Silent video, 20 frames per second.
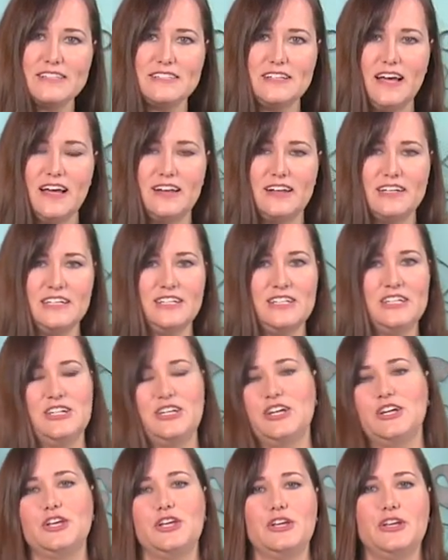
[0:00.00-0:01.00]
done.
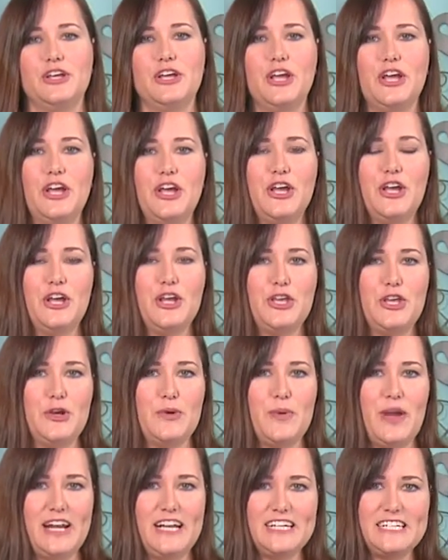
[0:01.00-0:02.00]
You're
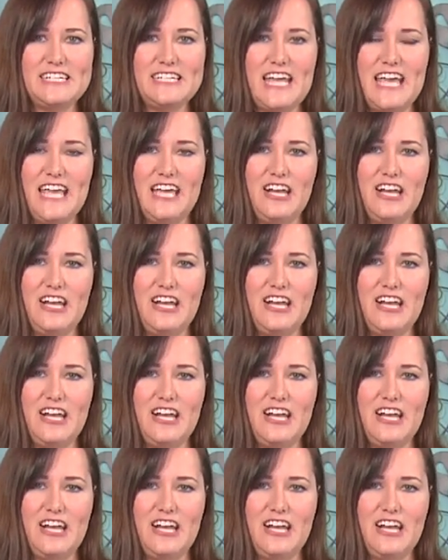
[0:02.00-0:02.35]
ready to take